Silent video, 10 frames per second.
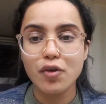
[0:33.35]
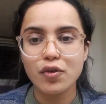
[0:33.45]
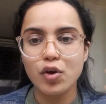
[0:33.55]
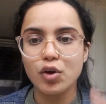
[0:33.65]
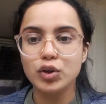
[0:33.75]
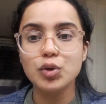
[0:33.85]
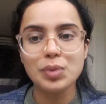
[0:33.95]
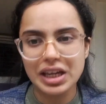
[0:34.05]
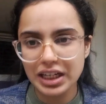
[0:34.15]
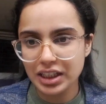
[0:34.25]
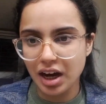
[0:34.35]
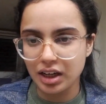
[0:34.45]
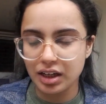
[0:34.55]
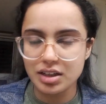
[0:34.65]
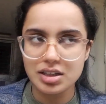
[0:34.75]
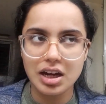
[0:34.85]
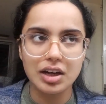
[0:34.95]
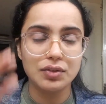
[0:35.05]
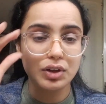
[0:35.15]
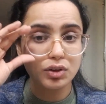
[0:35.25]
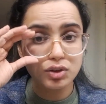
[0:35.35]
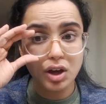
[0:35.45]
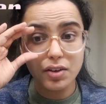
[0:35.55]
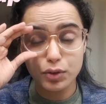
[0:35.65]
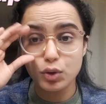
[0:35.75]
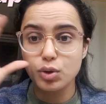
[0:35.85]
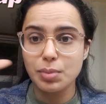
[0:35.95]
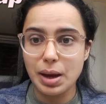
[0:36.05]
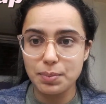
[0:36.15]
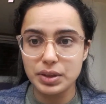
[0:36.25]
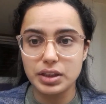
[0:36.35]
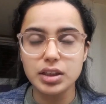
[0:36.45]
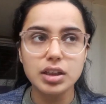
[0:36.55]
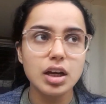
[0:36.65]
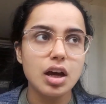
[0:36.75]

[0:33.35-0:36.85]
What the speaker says: for numeric targets, and we also have roadmap in it